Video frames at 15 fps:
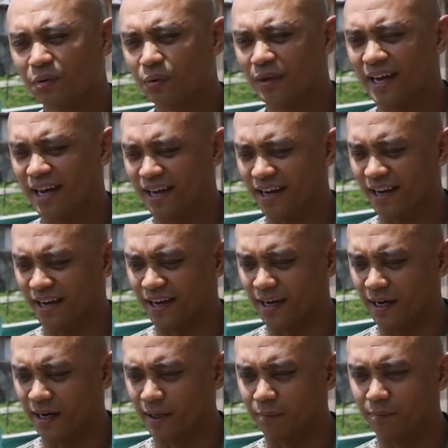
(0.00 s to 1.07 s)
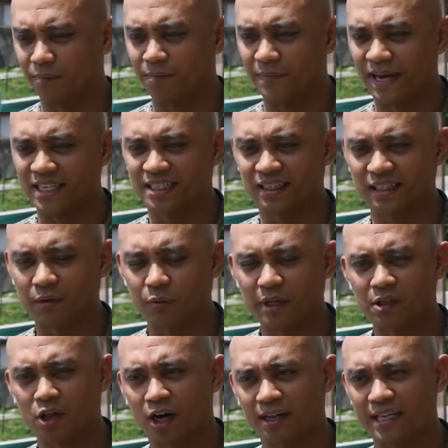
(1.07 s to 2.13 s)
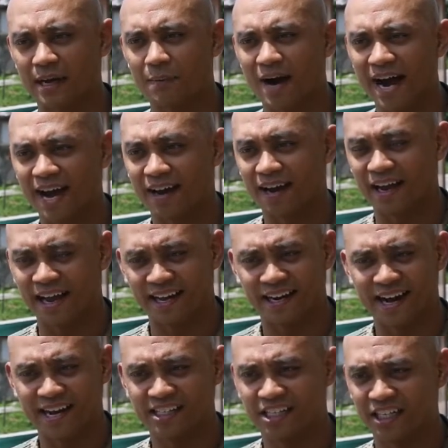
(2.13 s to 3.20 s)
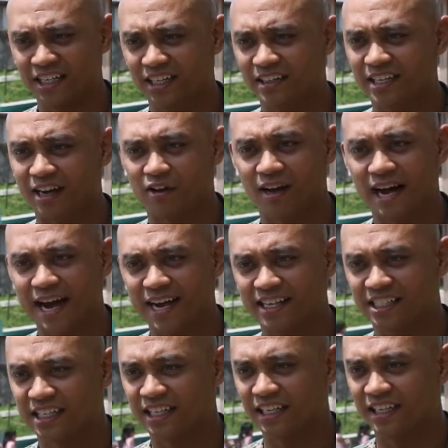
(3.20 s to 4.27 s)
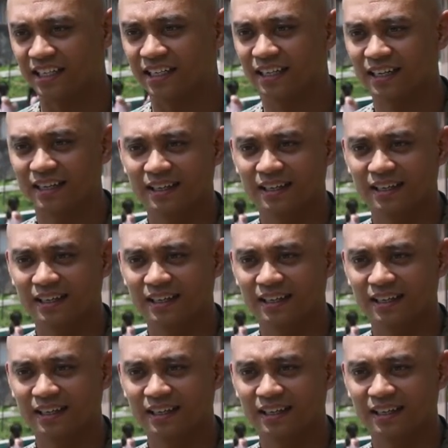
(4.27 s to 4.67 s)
we had a, um, basically we taught them hand hygiene, dental hygiene,